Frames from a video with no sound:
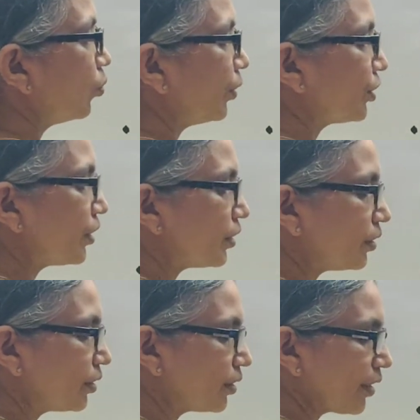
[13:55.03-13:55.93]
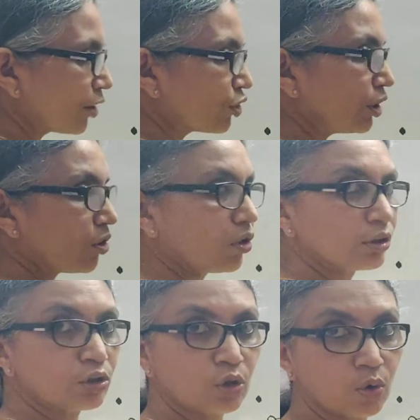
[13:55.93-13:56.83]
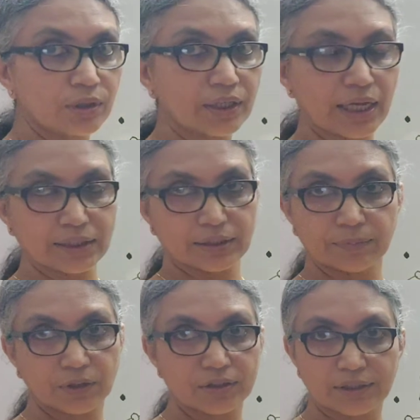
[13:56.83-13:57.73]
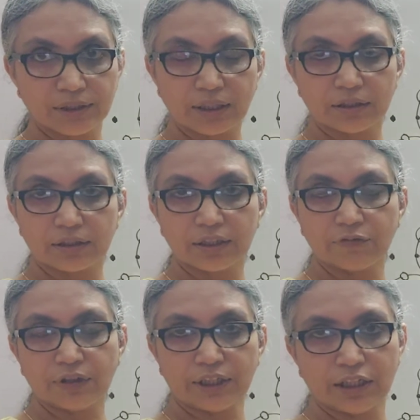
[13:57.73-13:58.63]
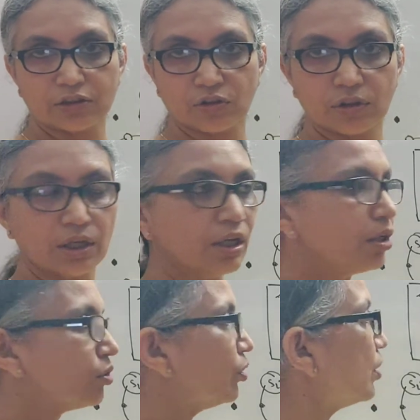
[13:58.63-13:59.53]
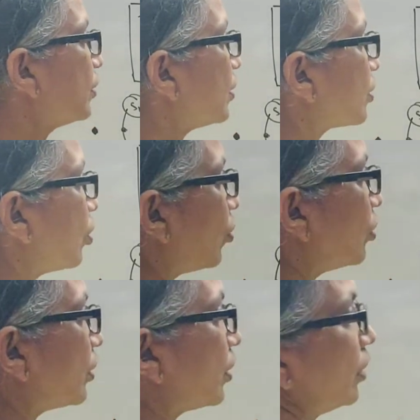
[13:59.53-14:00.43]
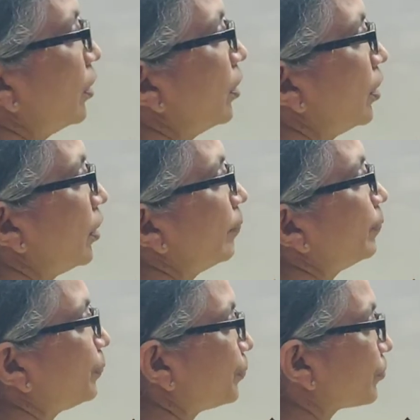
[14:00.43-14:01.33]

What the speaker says: which is, this is actually called the donor atom because it can give an electron. So, this is called a